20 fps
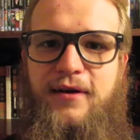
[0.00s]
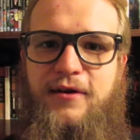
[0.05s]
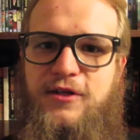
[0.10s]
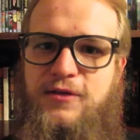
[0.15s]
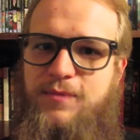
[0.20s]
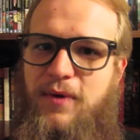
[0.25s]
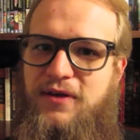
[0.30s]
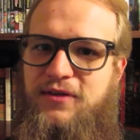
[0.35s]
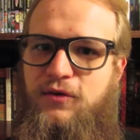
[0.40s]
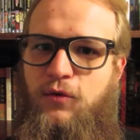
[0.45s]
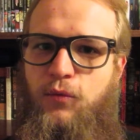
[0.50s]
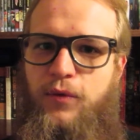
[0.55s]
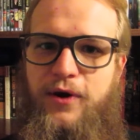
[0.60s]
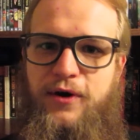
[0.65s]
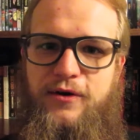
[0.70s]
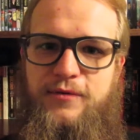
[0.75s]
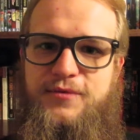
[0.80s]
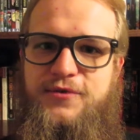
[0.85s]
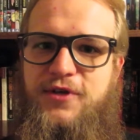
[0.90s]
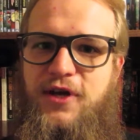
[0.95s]
Despite the
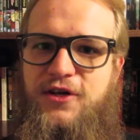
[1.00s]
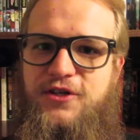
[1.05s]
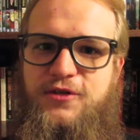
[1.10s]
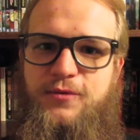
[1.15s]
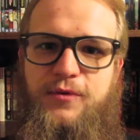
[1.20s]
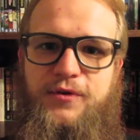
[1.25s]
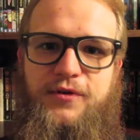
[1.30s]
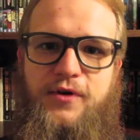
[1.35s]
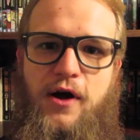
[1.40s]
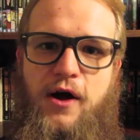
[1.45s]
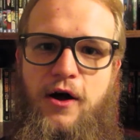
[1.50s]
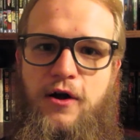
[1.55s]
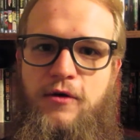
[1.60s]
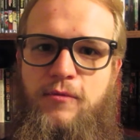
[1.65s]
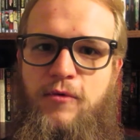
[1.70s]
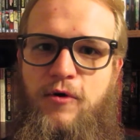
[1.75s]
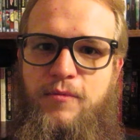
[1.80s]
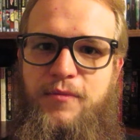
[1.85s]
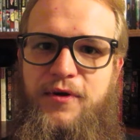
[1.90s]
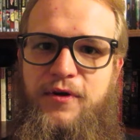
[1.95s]
weird obsession with
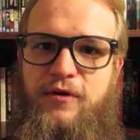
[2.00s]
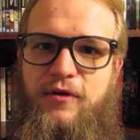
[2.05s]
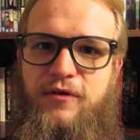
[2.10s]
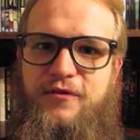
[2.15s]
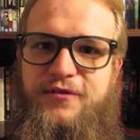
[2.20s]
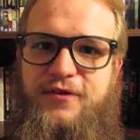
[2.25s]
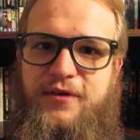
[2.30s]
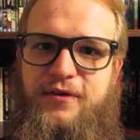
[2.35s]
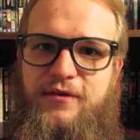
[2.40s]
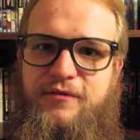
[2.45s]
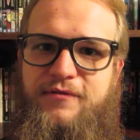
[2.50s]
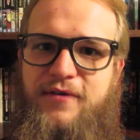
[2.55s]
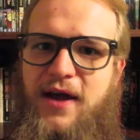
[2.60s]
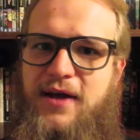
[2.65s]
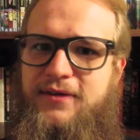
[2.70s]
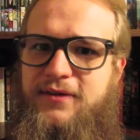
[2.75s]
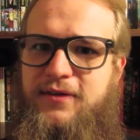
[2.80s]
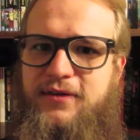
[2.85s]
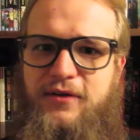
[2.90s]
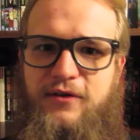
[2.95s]
automobiles and the
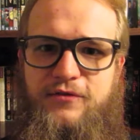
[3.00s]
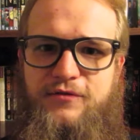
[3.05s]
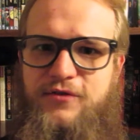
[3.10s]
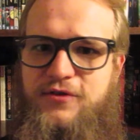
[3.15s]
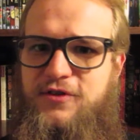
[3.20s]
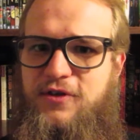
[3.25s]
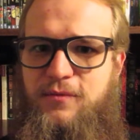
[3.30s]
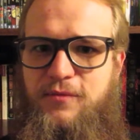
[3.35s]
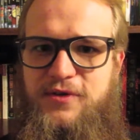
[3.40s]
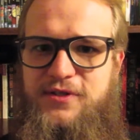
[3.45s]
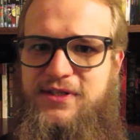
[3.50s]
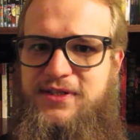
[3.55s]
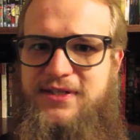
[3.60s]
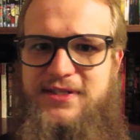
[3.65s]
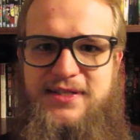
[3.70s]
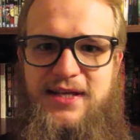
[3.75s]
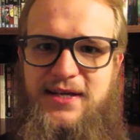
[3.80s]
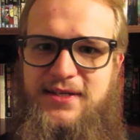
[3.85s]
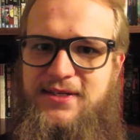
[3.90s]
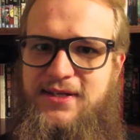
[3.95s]
fact that there's for some reason
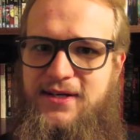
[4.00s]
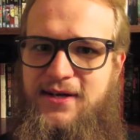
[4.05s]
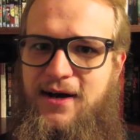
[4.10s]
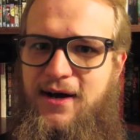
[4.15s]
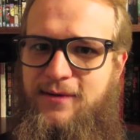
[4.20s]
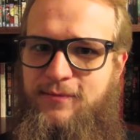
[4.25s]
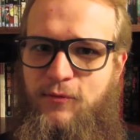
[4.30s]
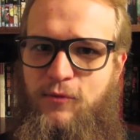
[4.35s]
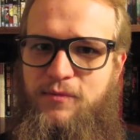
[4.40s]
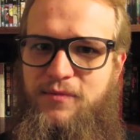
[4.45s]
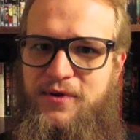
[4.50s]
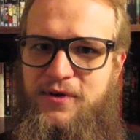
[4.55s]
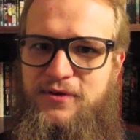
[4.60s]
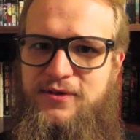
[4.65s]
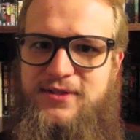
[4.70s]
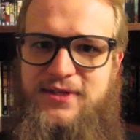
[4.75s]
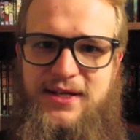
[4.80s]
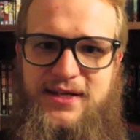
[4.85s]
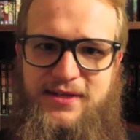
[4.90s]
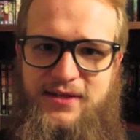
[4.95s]
sentient
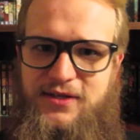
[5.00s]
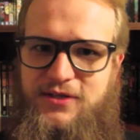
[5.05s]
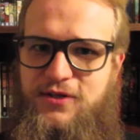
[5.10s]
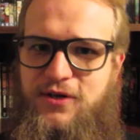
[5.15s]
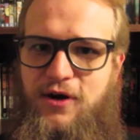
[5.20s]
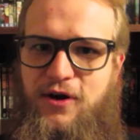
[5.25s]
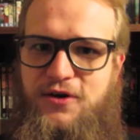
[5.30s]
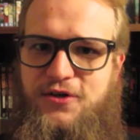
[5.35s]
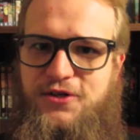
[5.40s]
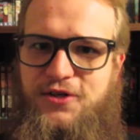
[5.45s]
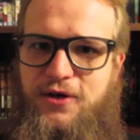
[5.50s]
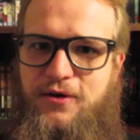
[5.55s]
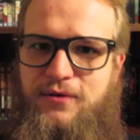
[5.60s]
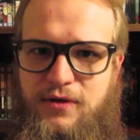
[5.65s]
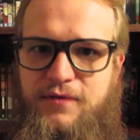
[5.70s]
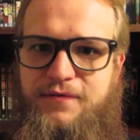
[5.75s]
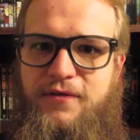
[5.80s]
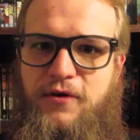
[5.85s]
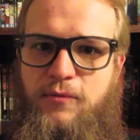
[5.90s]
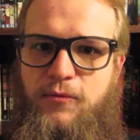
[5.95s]
automobiles in this car show,
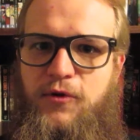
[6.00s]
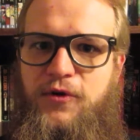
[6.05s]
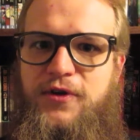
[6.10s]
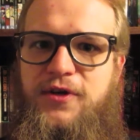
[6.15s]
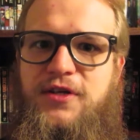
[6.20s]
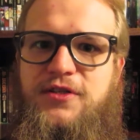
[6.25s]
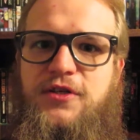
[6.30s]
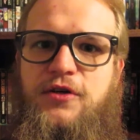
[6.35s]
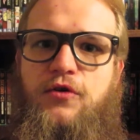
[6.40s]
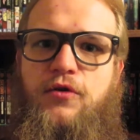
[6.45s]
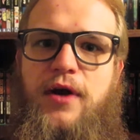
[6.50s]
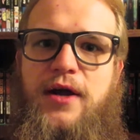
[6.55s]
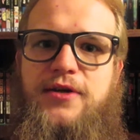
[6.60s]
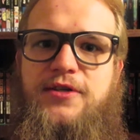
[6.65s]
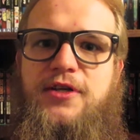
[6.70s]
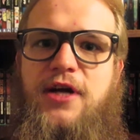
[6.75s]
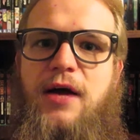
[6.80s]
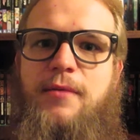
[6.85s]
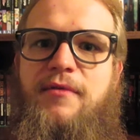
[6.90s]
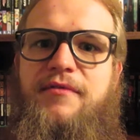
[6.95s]
the film really does a great
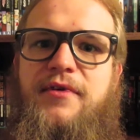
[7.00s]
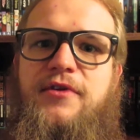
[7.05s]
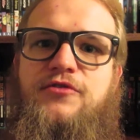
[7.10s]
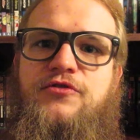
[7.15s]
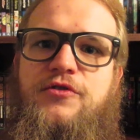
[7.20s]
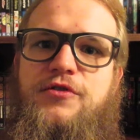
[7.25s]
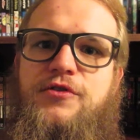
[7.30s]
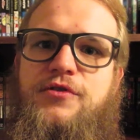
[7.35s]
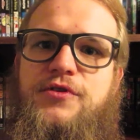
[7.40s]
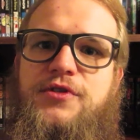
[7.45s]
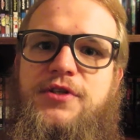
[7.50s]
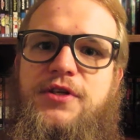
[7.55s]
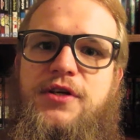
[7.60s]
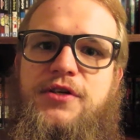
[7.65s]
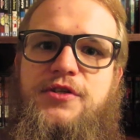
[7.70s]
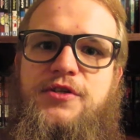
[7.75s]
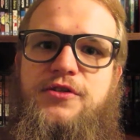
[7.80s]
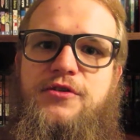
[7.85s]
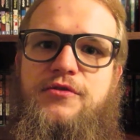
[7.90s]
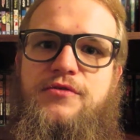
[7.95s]
job of introducing
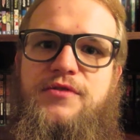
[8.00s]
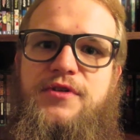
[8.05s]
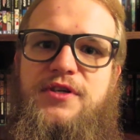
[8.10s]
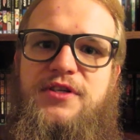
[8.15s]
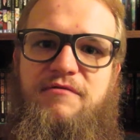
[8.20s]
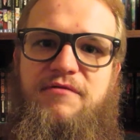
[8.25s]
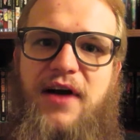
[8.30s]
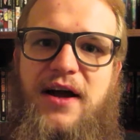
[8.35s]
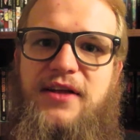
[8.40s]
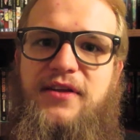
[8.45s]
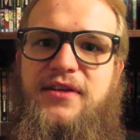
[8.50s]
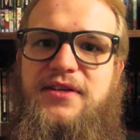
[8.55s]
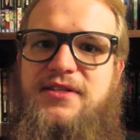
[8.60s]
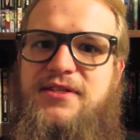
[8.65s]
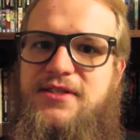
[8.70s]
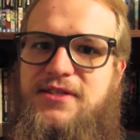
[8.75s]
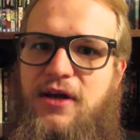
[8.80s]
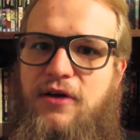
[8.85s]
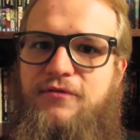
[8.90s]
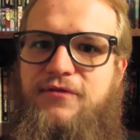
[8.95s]
us to this violent,
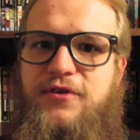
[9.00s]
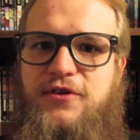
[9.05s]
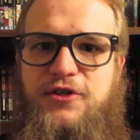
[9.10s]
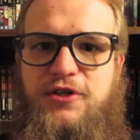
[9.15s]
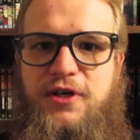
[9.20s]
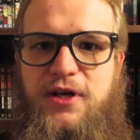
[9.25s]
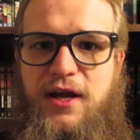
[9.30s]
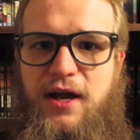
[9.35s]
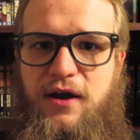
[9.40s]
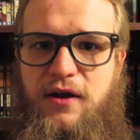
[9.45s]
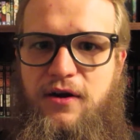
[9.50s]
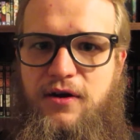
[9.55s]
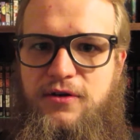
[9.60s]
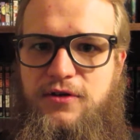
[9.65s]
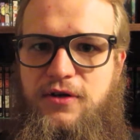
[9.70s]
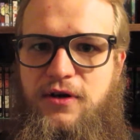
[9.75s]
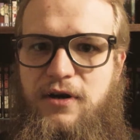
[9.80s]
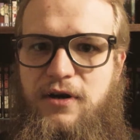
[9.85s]
selfish character.